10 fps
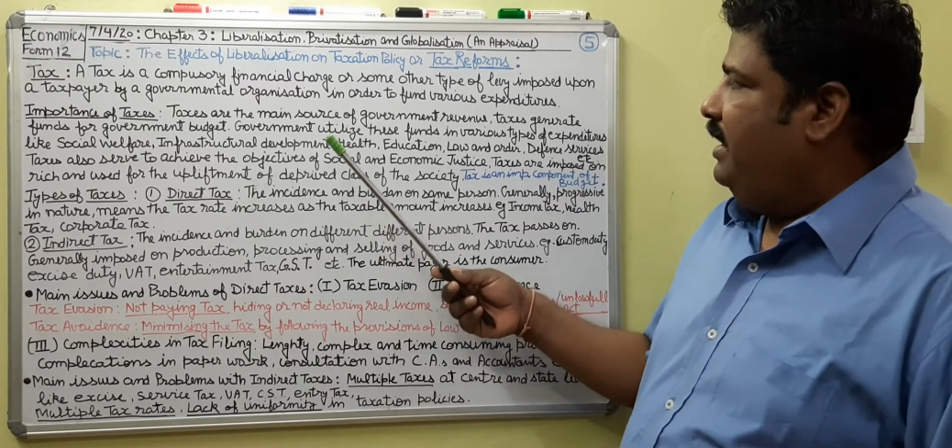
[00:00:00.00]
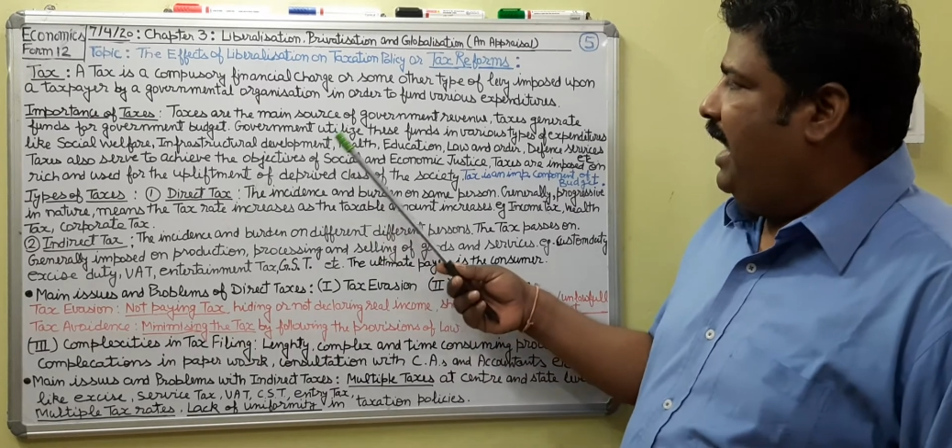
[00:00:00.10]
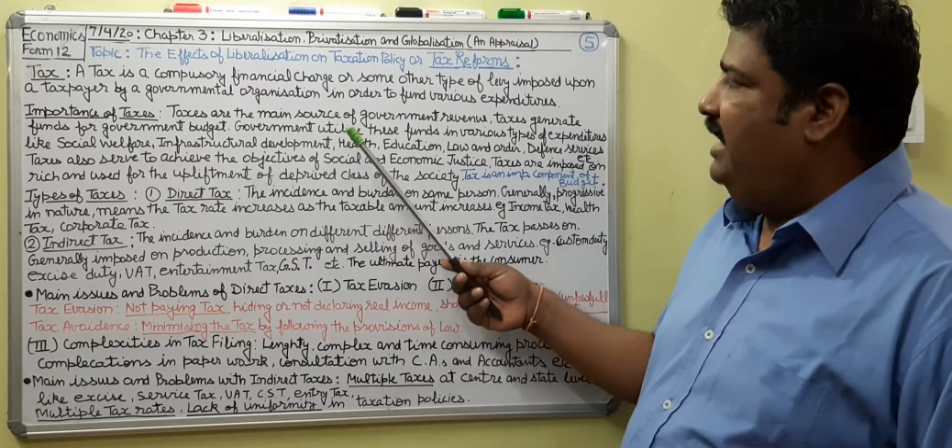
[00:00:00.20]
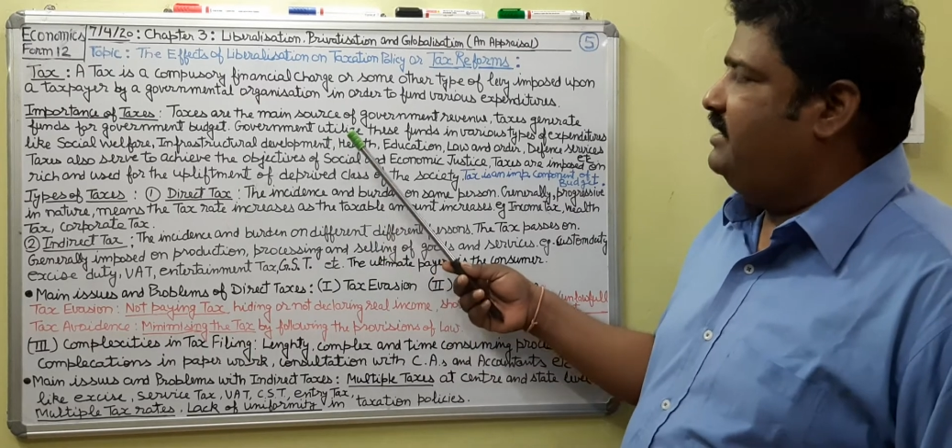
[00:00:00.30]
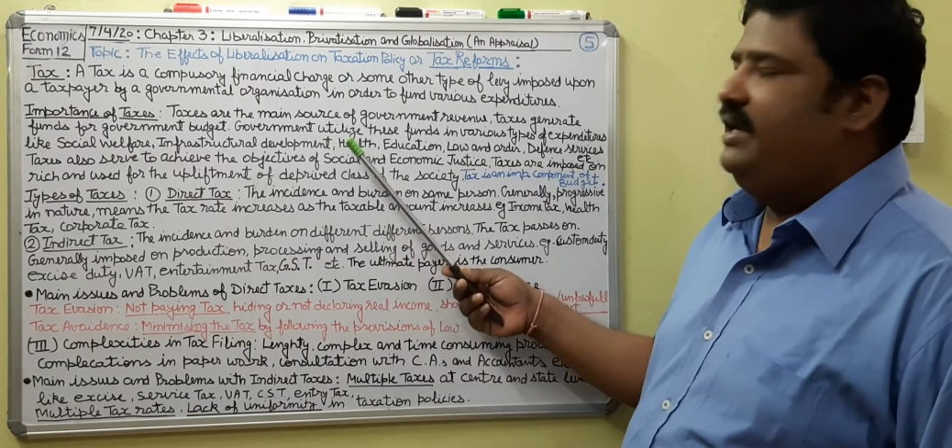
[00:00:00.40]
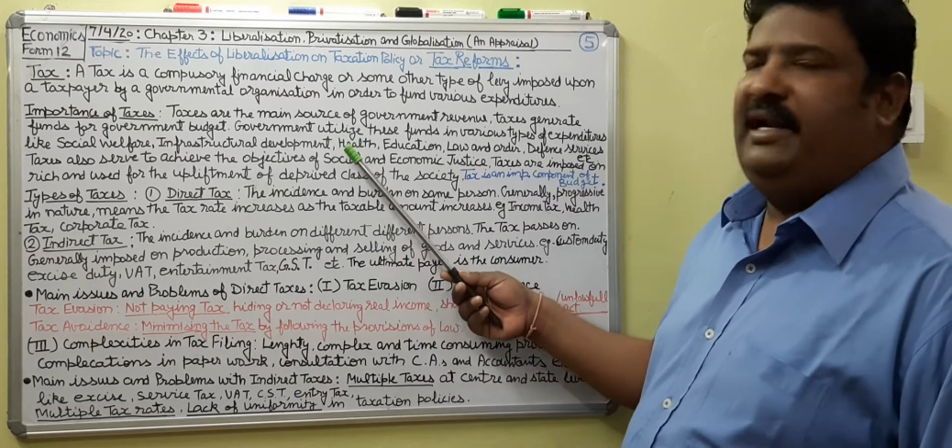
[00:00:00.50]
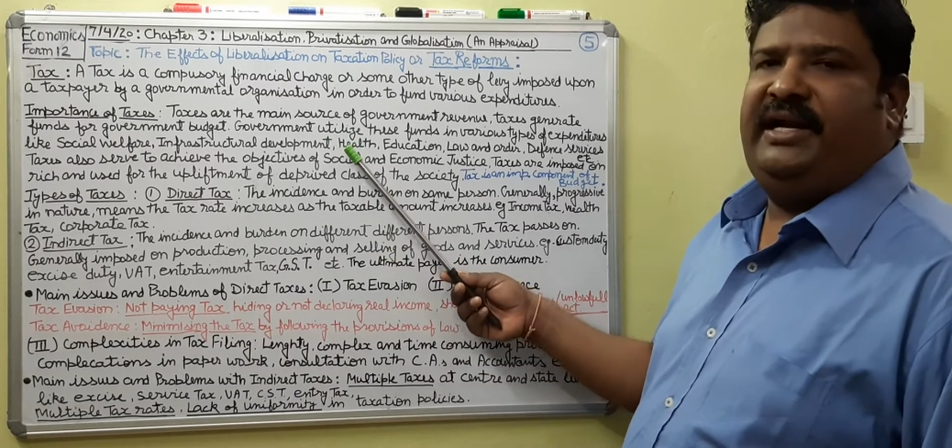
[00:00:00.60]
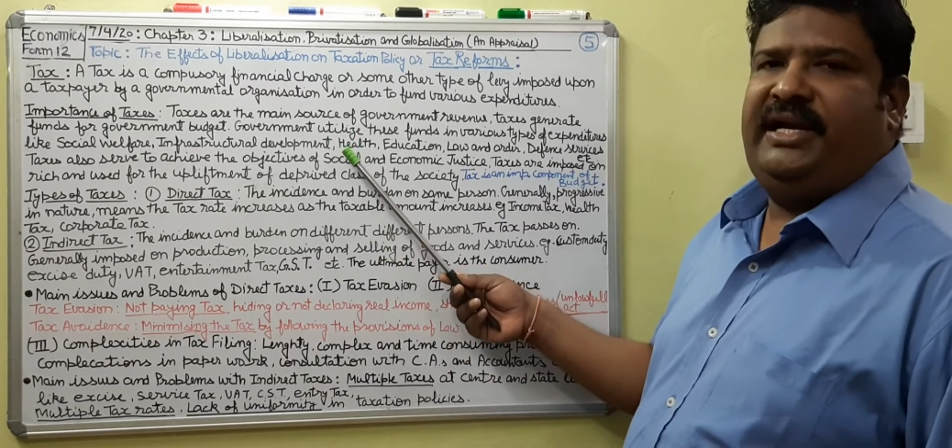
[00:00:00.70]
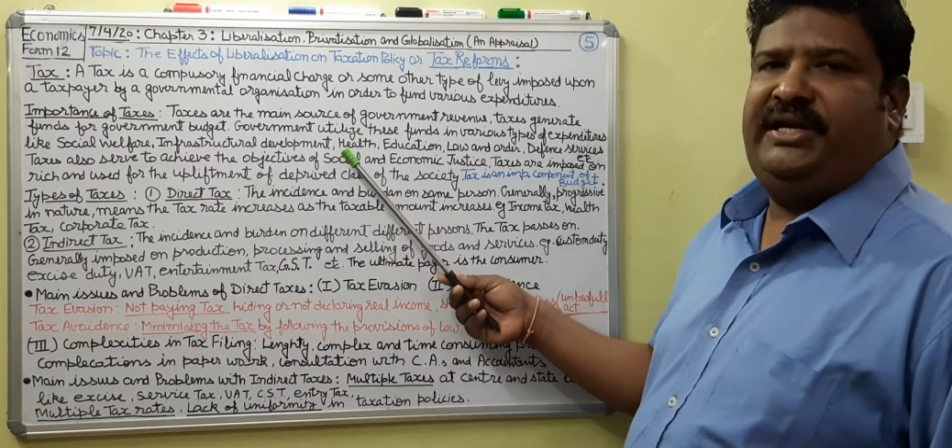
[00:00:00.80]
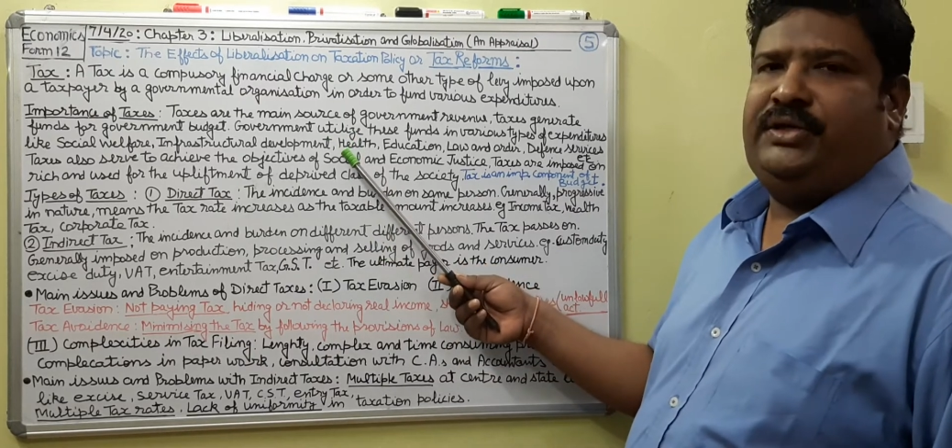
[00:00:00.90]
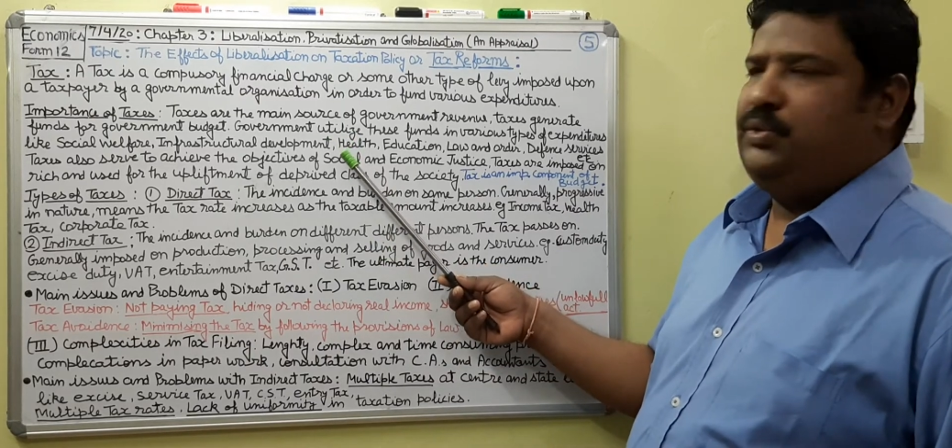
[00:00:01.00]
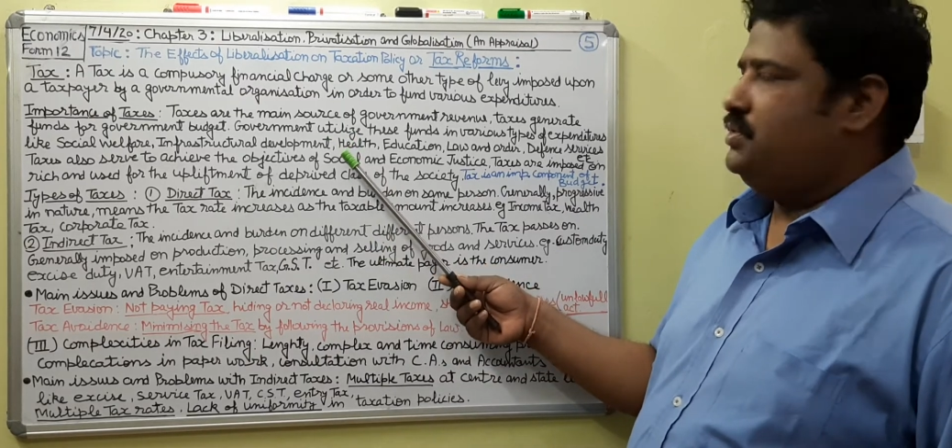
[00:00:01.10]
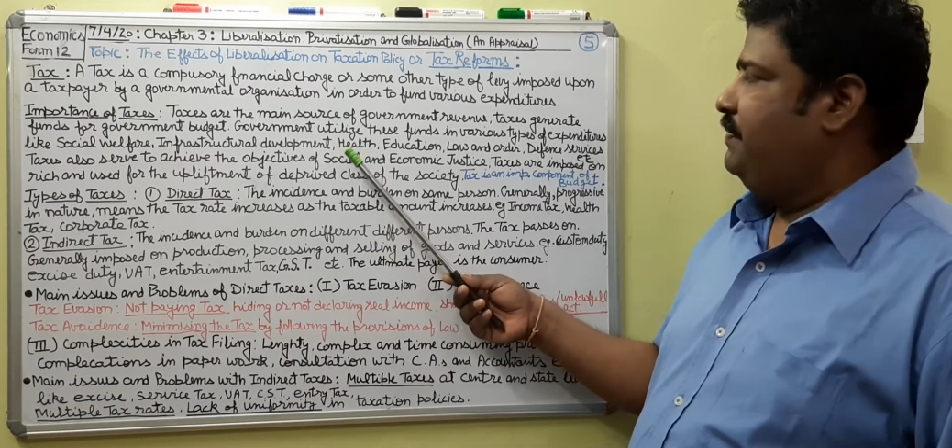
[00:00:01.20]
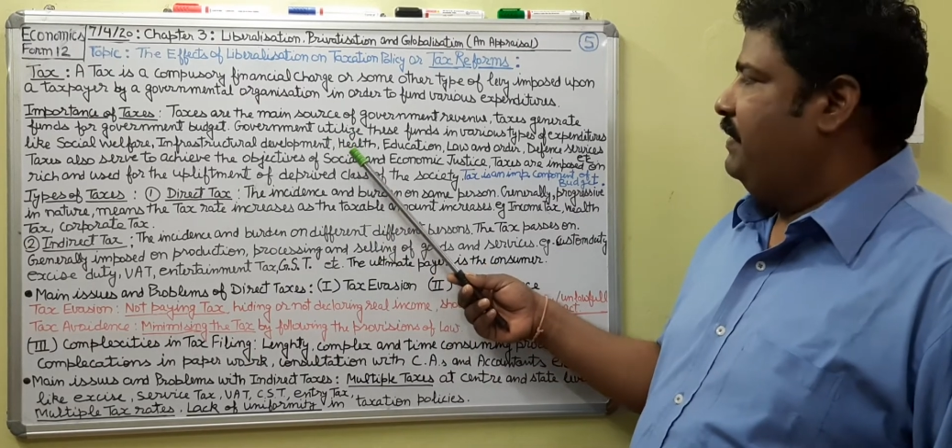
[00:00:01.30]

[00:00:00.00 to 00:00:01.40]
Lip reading: health related issues.